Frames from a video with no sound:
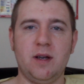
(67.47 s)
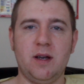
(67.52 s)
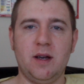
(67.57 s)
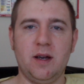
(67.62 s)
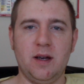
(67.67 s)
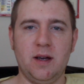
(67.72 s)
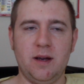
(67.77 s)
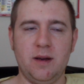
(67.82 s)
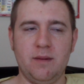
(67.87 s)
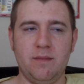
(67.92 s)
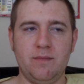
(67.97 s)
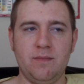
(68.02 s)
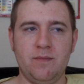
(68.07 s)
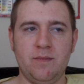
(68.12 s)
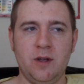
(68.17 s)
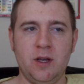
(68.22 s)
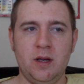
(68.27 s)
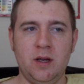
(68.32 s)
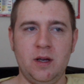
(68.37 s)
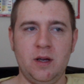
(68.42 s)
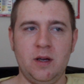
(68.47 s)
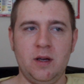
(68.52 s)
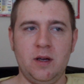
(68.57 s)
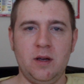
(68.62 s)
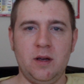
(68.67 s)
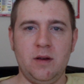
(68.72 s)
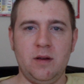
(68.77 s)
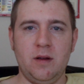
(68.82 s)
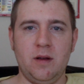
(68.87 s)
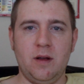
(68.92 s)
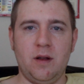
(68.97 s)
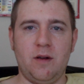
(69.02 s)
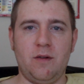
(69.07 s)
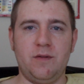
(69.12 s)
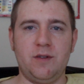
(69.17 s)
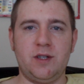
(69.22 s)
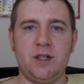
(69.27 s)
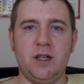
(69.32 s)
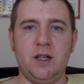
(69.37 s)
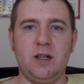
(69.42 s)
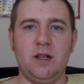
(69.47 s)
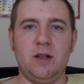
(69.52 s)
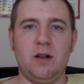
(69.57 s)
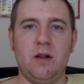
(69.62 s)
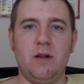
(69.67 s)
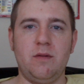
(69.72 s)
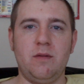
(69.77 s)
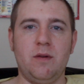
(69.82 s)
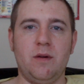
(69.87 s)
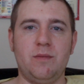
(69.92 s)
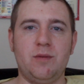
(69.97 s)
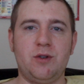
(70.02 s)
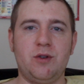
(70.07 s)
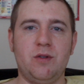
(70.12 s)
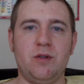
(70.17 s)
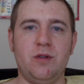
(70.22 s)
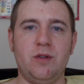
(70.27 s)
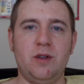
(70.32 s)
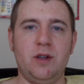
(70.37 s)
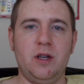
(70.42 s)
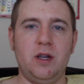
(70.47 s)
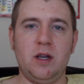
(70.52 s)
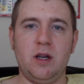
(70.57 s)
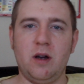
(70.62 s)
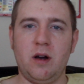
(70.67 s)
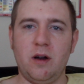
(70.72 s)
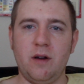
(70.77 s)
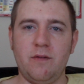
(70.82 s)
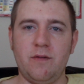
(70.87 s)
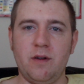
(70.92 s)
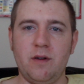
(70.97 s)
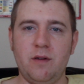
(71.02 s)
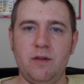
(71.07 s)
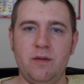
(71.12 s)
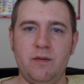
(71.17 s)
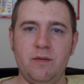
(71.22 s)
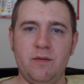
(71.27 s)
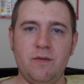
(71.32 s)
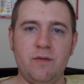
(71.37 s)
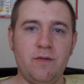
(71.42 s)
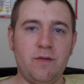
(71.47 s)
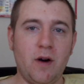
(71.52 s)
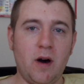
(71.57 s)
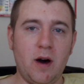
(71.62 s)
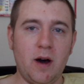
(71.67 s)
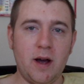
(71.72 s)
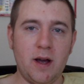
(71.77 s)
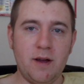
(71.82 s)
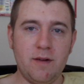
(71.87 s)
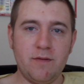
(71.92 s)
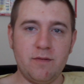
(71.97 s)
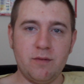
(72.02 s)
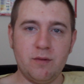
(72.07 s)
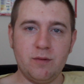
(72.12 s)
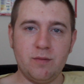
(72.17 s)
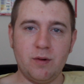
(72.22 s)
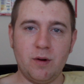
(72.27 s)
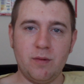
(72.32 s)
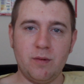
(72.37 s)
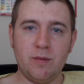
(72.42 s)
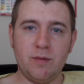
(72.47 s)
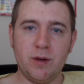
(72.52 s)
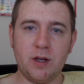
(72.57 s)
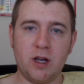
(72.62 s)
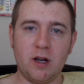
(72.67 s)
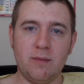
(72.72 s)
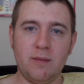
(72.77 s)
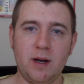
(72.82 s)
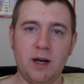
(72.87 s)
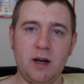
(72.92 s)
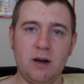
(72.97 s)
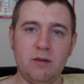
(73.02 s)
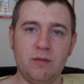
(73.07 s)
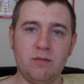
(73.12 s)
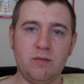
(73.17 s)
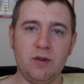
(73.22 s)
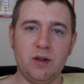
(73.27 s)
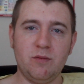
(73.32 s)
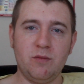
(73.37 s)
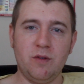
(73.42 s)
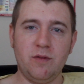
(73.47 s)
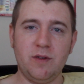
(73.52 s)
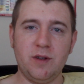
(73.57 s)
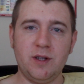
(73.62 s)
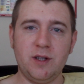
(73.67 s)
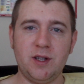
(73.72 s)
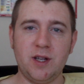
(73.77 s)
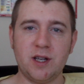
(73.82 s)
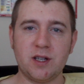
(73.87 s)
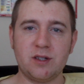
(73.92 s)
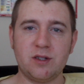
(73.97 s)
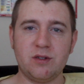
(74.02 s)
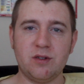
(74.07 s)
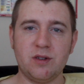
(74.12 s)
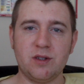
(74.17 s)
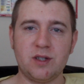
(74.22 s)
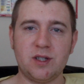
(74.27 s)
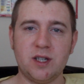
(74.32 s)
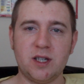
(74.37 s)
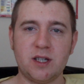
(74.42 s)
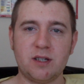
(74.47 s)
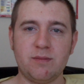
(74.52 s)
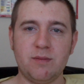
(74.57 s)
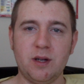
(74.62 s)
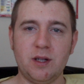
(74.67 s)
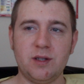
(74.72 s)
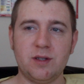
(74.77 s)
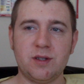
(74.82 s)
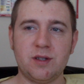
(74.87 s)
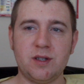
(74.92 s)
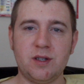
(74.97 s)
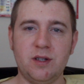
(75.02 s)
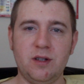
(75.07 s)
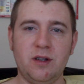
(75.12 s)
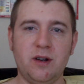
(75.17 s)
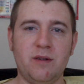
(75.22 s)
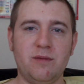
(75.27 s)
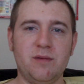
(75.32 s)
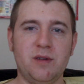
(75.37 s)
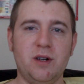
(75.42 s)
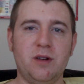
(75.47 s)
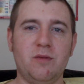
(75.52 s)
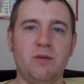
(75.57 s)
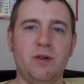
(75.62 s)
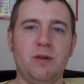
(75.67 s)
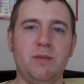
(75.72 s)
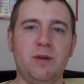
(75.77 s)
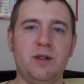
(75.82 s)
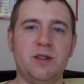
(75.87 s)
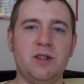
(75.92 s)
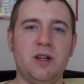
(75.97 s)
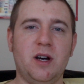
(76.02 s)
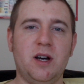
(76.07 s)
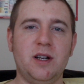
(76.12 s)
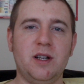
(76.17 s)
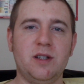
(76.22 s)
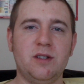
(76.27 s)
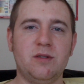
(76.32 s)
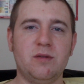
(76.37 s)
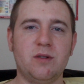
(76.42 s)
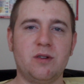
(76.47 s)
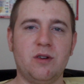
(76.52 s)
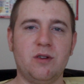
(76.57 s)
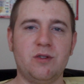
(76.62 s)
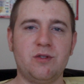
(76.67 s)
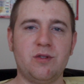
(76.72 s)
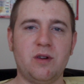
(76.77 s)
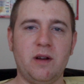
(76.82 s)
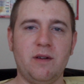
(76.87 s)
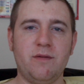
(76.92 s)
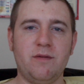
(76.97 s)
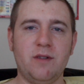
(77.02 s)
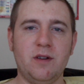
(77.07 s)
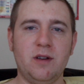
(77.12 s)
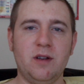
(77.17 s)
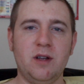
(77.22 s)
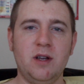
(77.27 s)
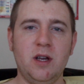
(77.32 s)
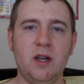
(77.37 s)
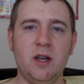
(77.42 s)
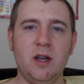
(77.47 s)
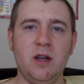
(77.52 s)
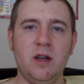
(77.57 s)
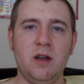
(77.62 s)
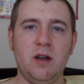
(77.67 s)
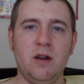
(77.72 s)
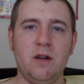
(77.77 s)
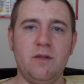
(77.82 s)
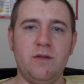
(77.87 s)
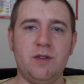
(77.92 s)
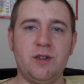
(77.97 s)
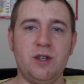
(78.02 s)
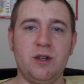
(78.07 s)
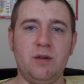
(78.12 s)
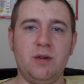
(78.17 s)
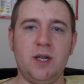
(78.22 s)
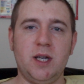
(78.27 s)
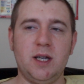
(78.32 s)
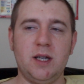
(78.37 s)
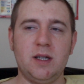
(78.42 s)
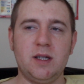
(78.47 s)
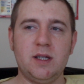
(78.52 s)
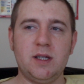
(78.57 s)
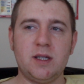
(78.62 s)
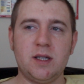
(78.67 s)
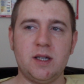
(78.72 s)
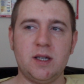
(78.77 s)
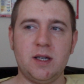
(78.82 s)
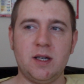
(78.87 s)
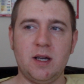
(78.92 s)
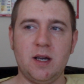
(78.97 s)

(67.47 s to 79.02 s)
Um, and obviously, you know, I'm sure the iPhone 5 will probably come out within the next sort of six months, and you don't really want to be tied into a contract for, for two years.